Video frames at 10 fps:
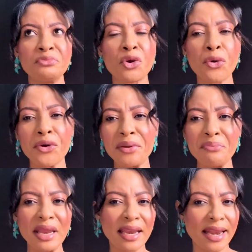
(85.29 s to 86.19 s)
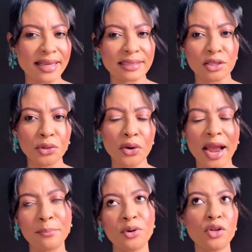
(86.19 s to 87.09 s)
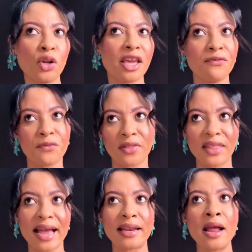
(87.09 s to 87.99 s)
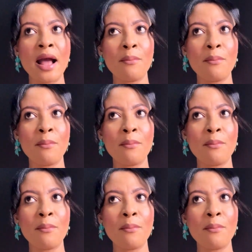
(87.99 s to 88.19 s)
creaminess, I'm not looking for that.